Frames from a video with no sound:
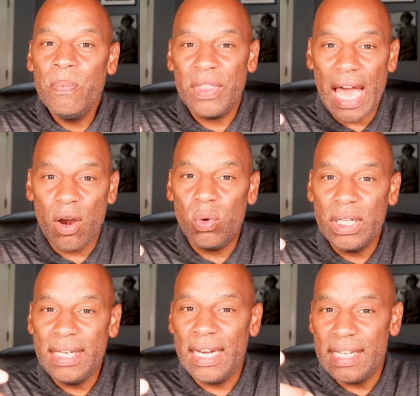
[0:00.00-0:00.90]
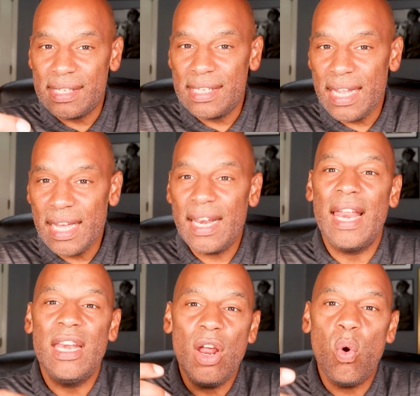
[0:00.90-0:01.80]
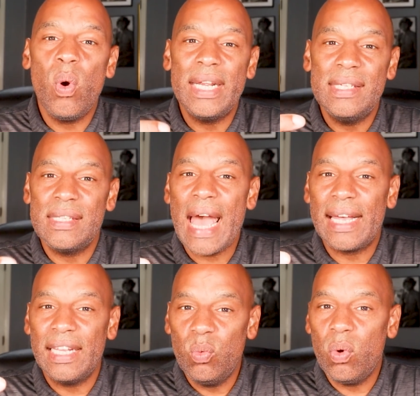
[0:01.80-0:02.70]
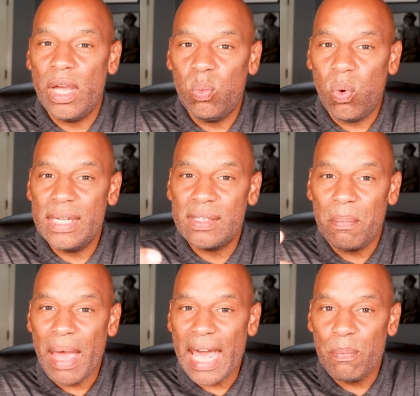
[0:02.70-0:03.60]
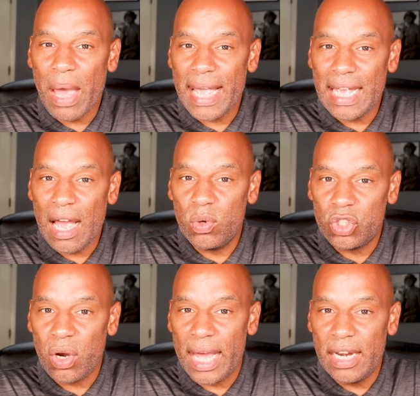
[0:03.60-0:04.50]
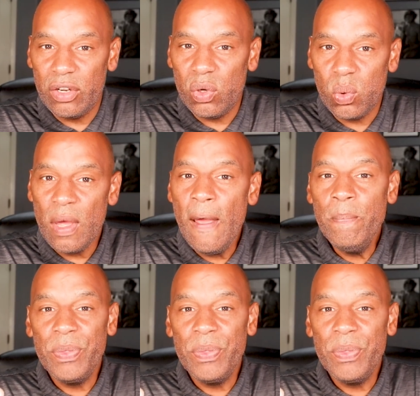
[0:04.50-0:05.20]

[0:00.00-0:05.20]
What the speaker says: Not only did he see it and know what exactly it was that Manny Pacquiao was trying to do,